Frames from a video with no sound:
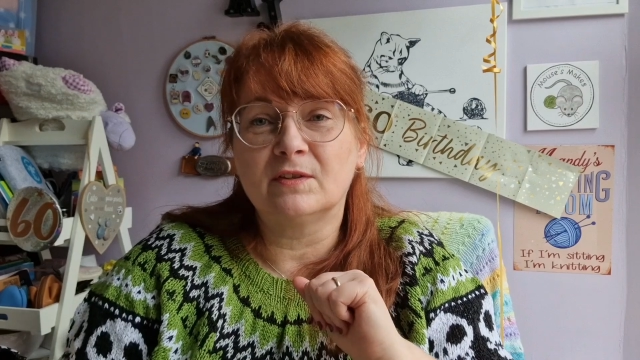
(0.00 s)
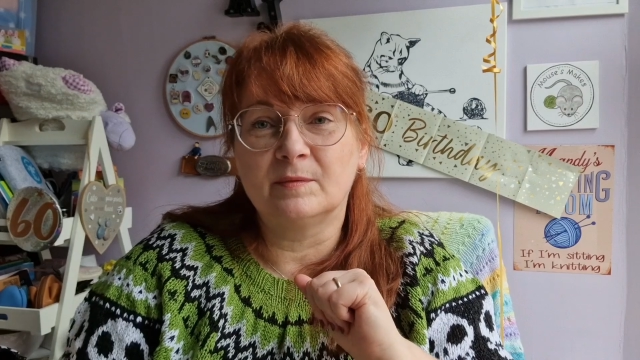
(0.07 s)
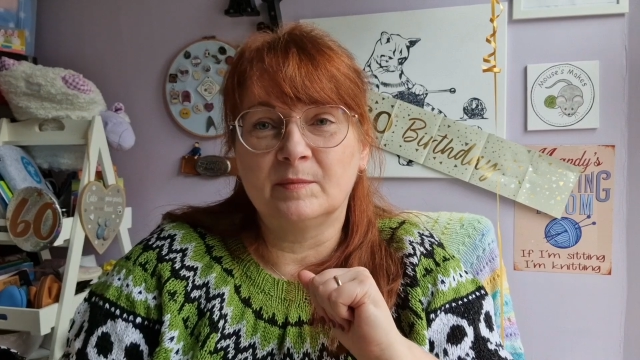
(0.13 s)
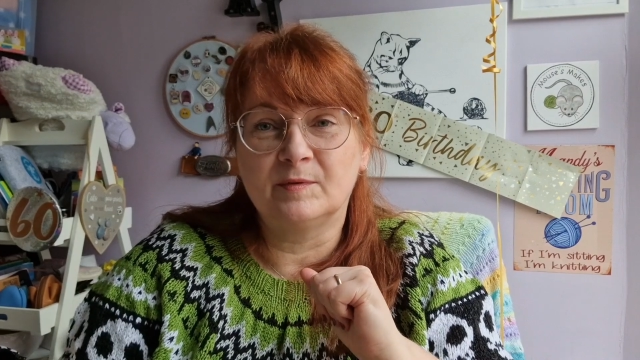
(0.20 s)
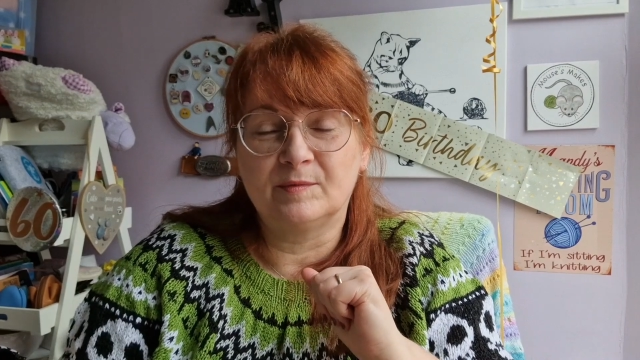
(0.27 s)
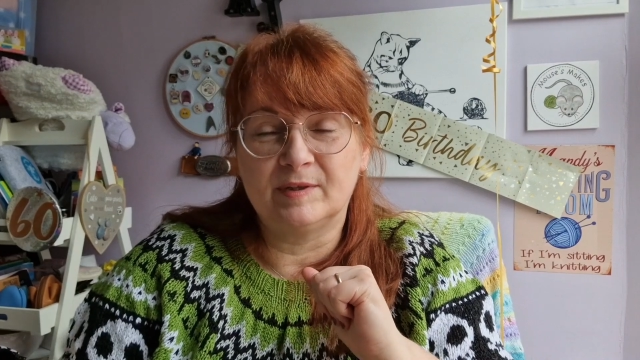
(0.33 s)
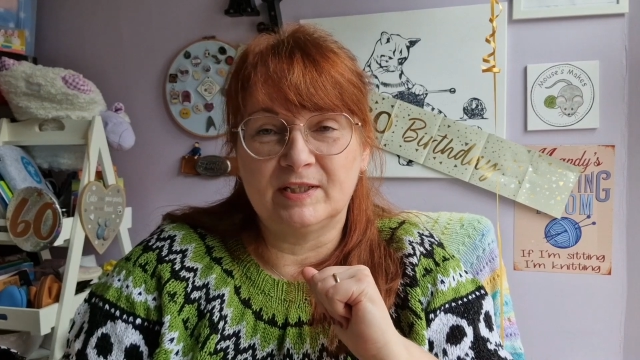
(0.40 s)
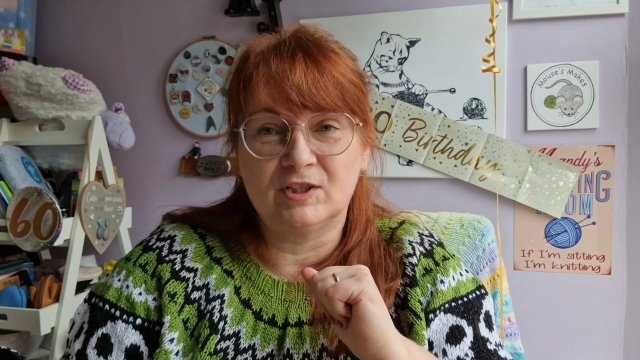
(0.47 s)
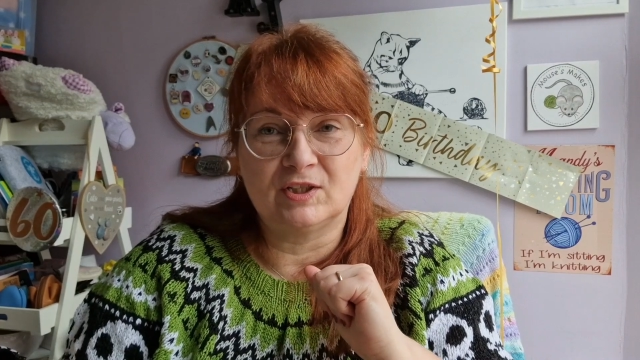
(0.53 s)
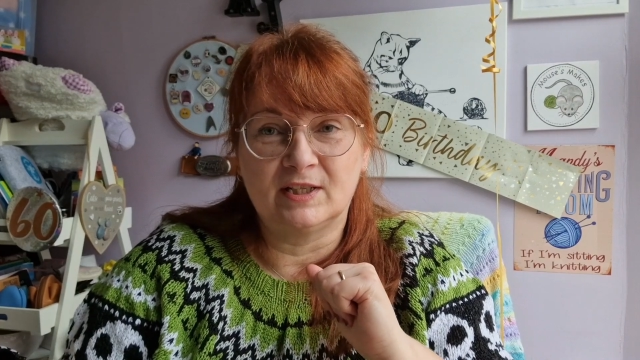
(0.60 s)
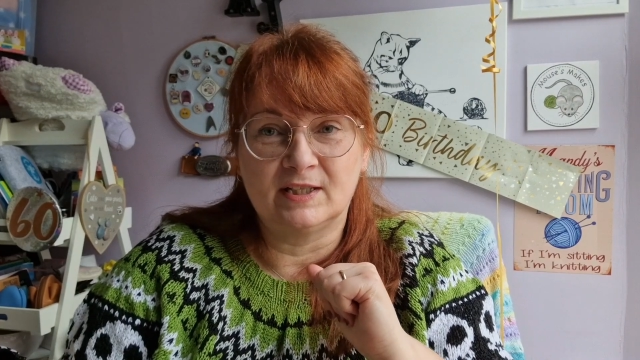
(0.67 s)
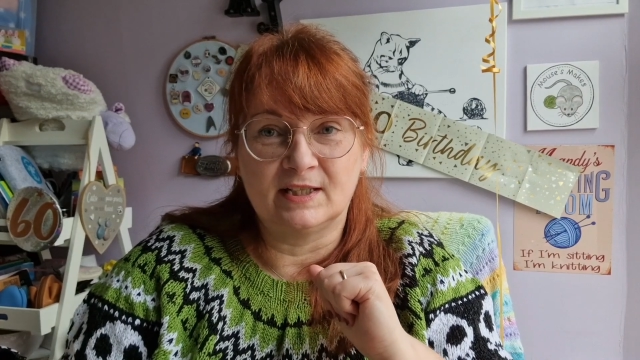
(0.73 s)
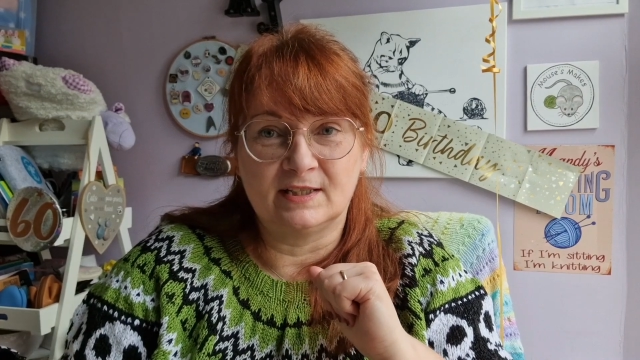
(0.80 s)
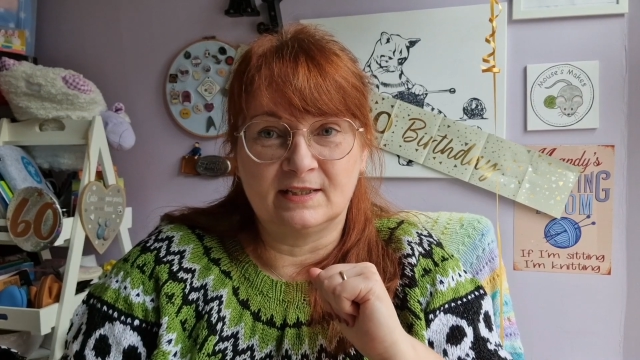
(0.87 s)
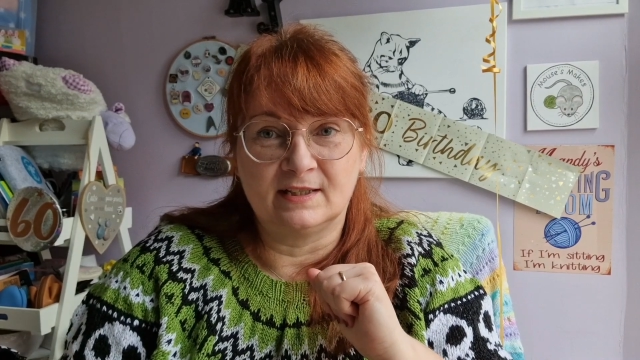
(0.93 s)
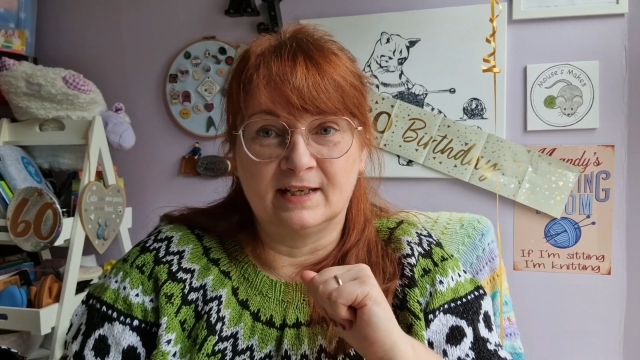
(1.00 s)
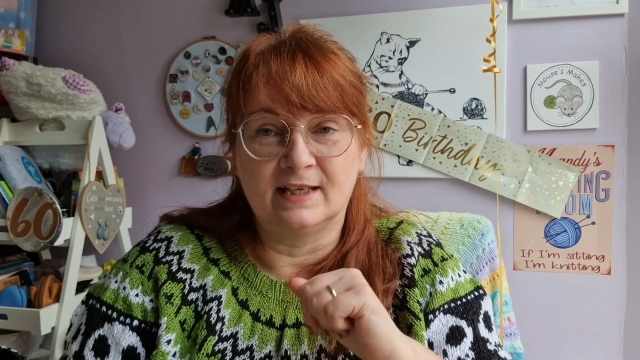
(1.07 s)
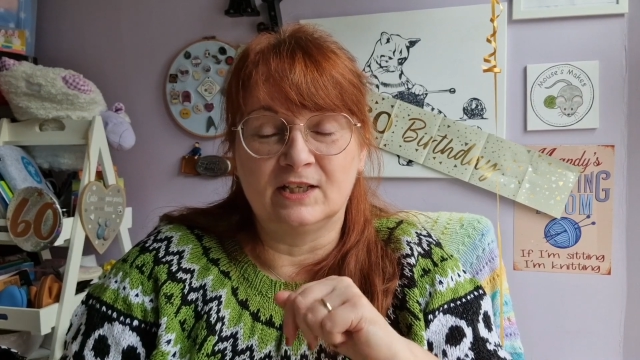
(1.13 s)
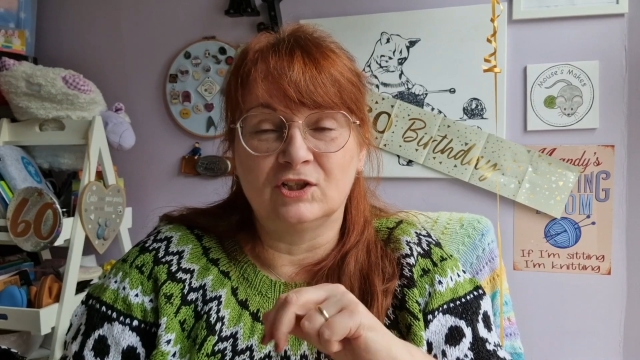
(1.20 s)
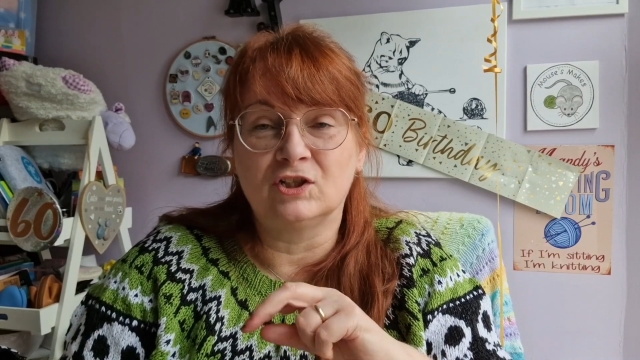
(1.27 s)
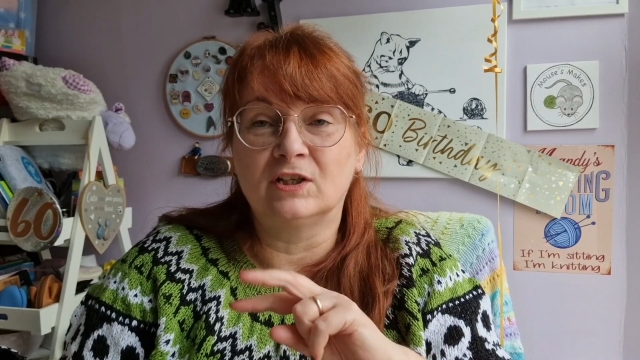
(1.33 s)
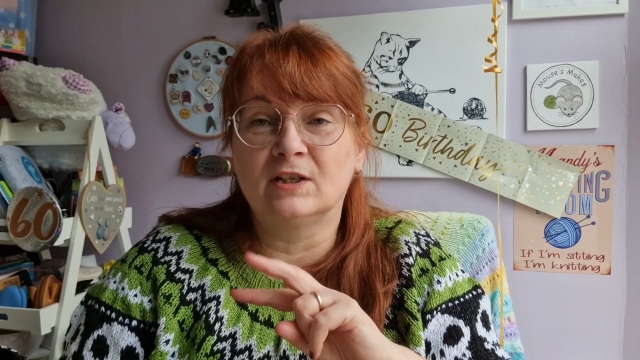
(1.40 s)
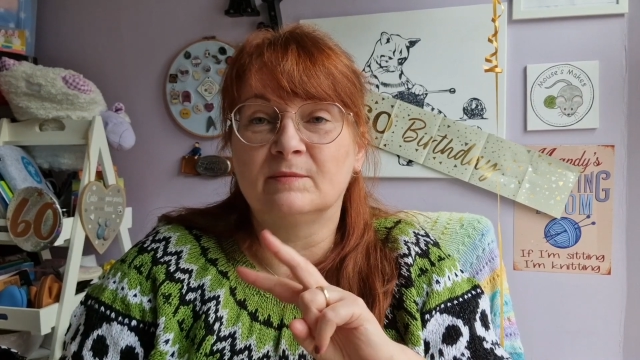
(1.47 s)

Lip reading: of them have reached their destination.